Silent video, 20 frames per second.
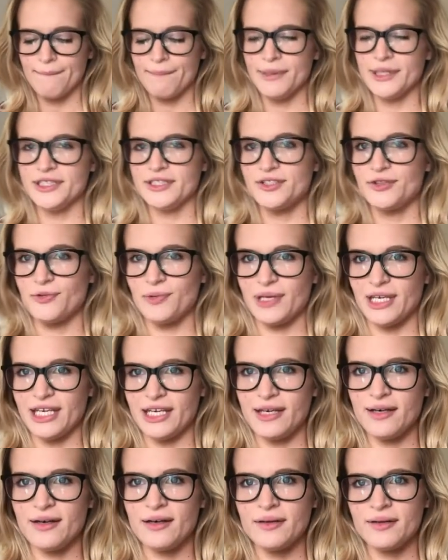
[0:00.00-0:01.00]

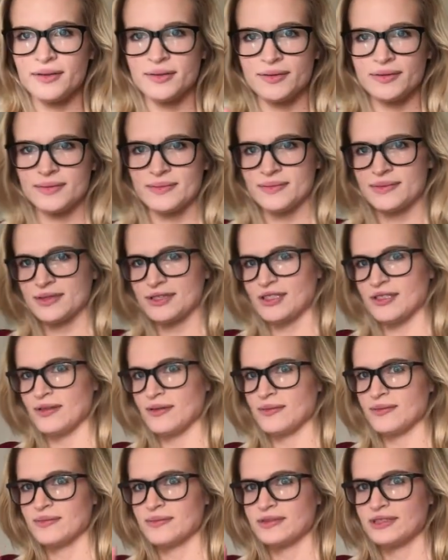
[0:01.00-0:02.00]
Between,
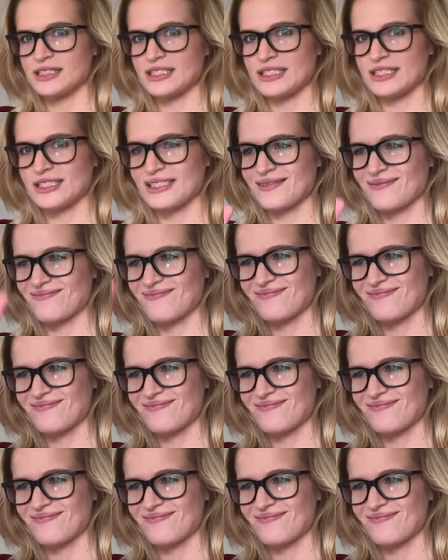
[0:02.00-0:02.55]
so just